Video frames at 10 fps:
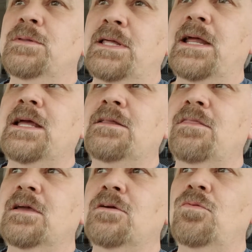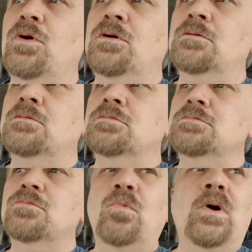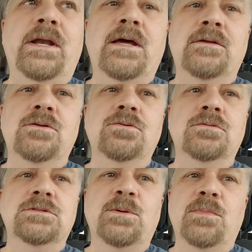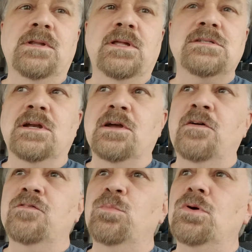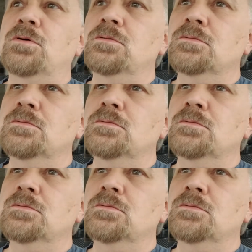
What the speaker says: Then I got to thinking, well, why not do something that's uncomfortable?